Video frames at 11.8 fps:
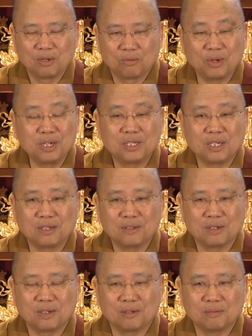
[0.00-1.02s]

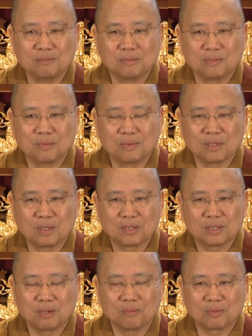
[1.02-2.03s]
raising
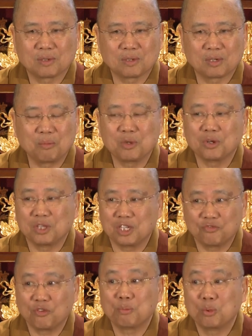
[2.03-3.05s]
some
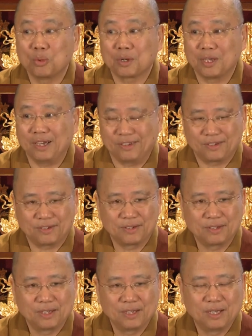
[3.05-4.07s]
communities for poor kids.
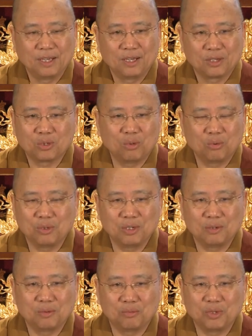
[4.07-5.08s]
So
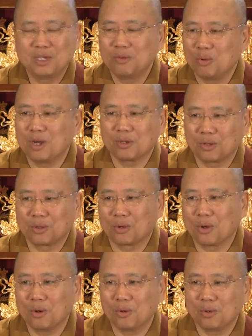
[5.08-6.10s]
we really wanted to
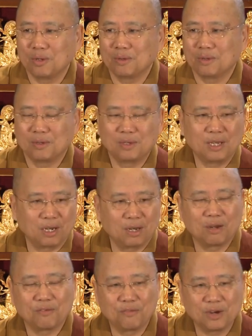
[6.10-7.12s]
go, and he had a
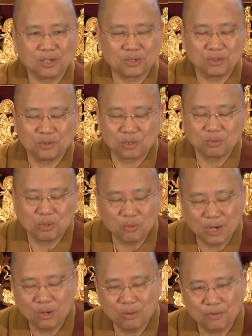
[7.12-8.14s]
lot of friends too. So we
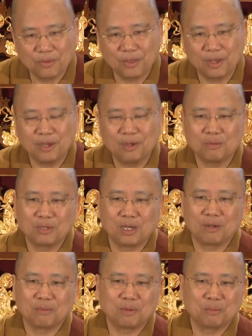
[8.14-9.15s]
went over there. We
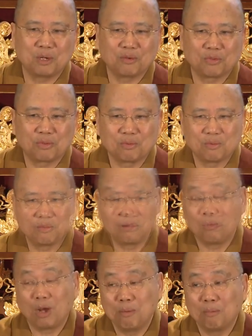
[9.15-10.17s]
have about
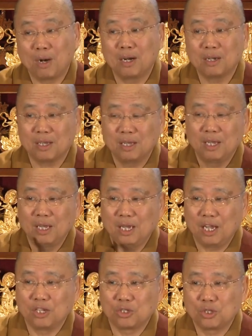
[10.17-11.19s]
1 monk
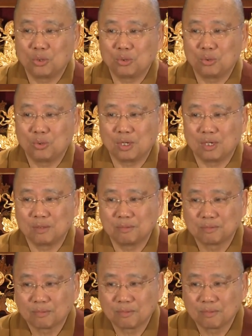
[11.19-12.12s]
and 2